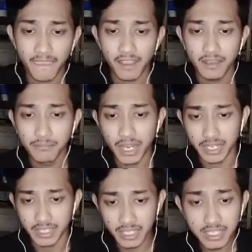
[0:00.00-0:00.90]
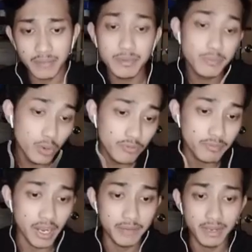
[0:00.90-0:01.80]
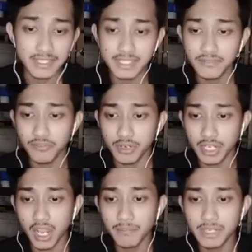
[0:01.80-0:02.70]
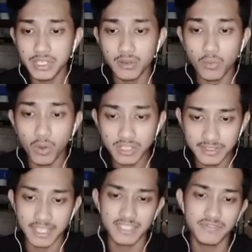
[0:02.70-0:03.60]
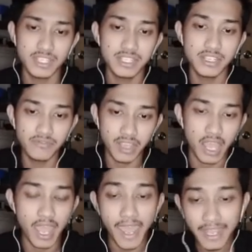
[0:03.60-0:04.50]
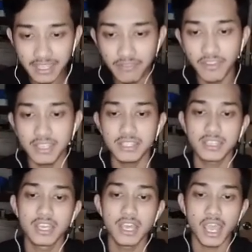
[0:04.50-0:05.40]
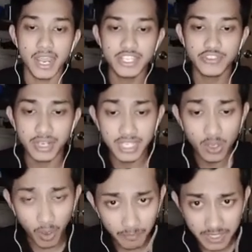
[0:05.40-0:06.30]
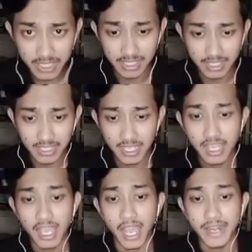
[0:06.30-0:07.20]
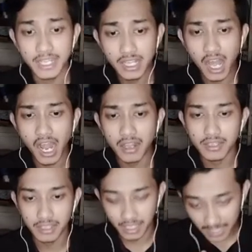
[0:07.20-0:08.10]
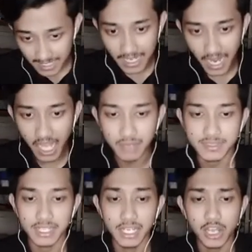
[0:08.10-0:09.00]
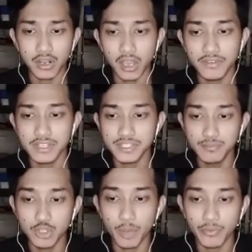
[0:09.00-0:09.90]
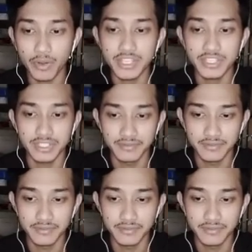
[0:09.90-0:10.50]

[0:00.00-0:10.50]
But it can be proved by blessing for the company once successfully activated and training completed. And it helps a lot in the smooth operation.